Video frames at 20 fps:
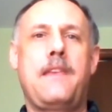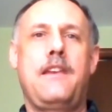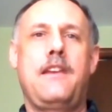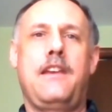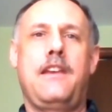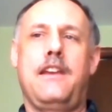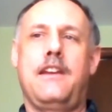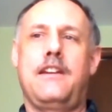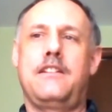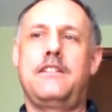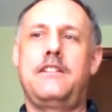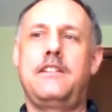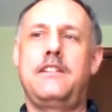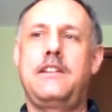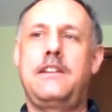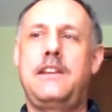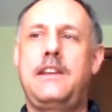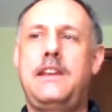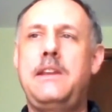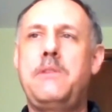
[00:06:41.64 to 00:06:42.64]
and
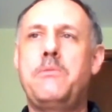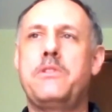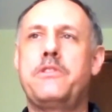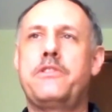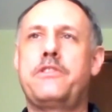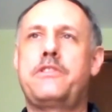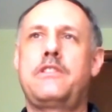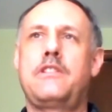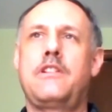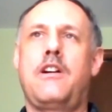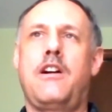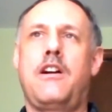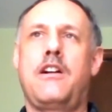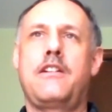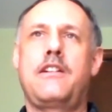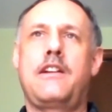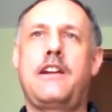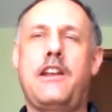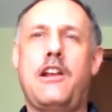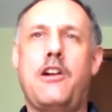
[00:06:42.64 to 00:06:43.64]

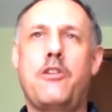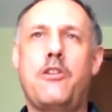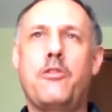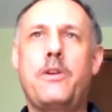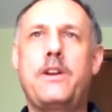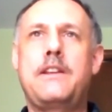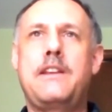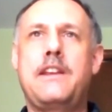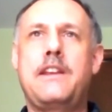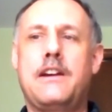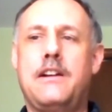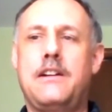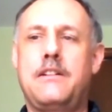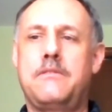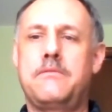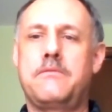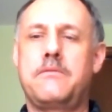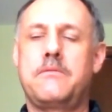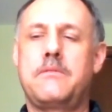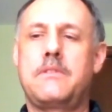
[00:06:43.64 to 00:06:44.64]
had already,
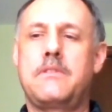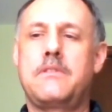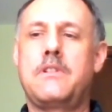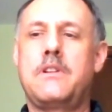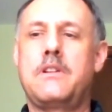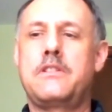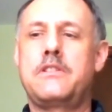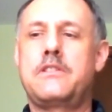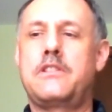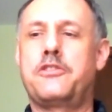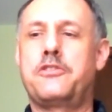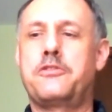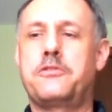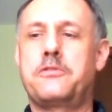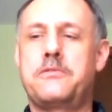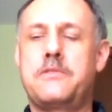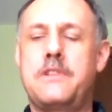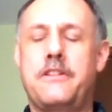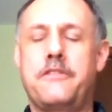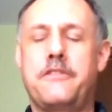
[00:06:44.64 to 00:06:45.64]

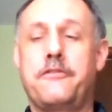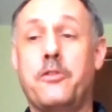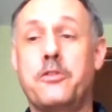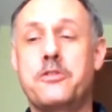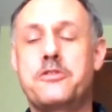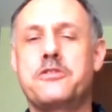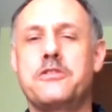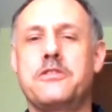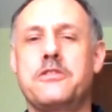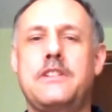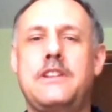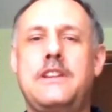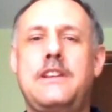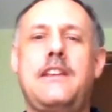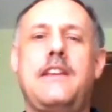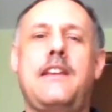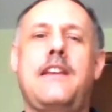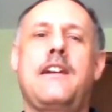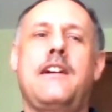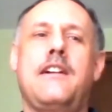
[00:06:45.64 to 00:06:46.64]

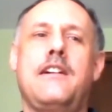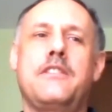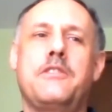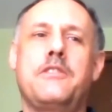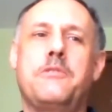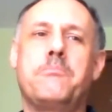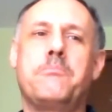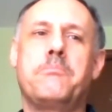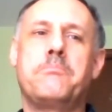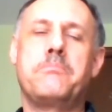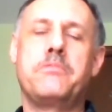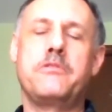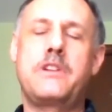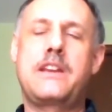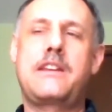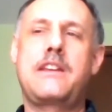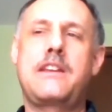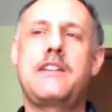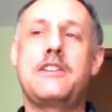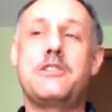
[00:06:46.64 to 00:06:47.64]
unfortunately, his
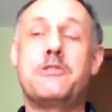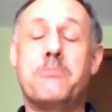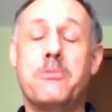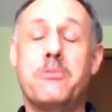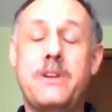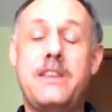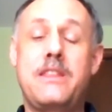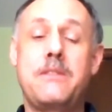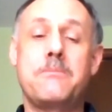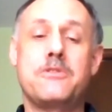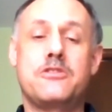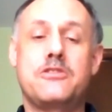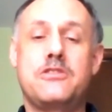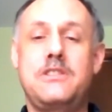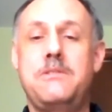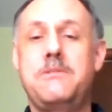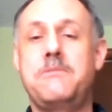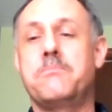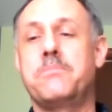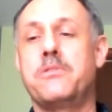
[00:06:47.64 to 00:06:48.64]
breathing
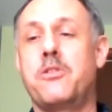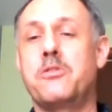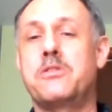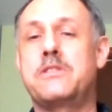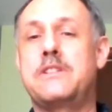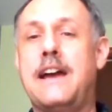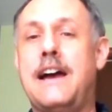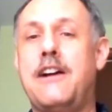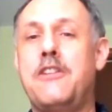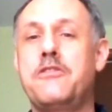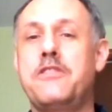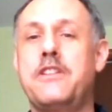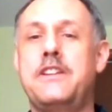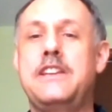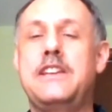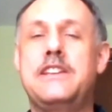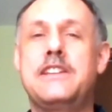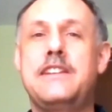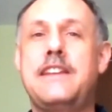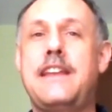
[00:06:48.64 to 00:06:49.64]
machine broke down, and
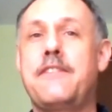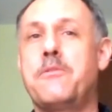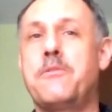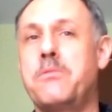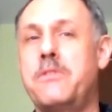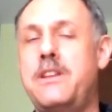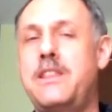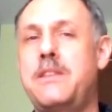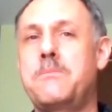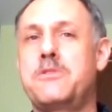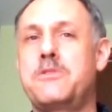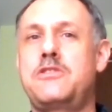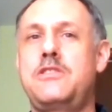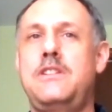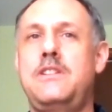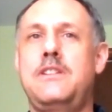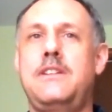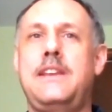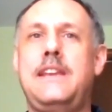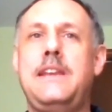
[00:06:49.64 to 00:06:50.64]
he didn't have a breathing
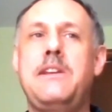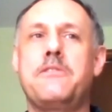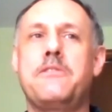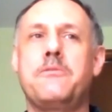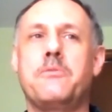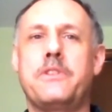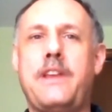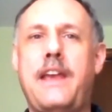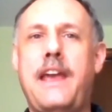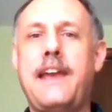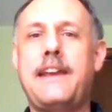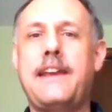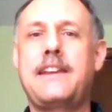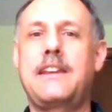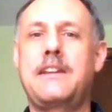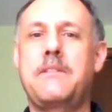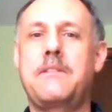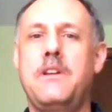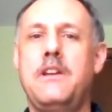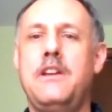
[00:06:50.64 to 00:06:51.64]
machine, and was
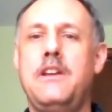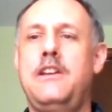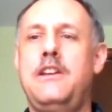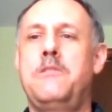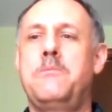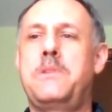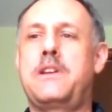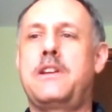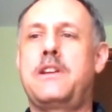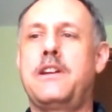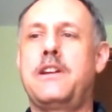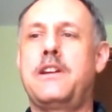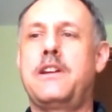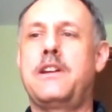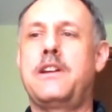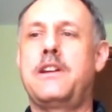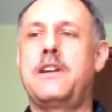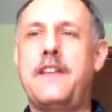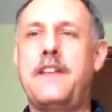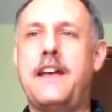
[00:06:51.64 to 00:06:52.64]
hacking because
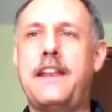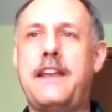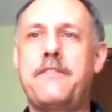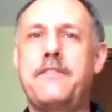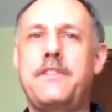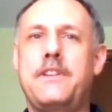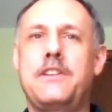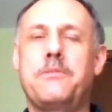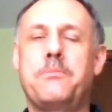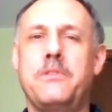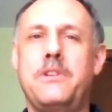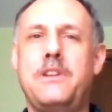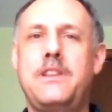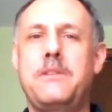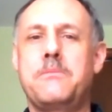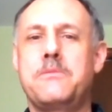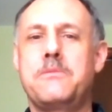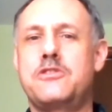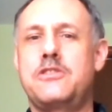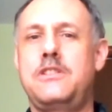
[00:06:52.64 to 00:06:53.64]
of not having his
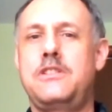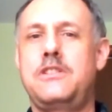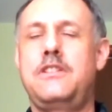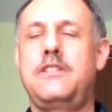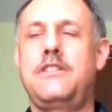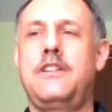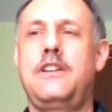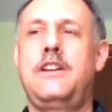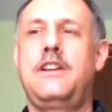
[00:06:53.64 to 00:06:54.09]
breathing machine.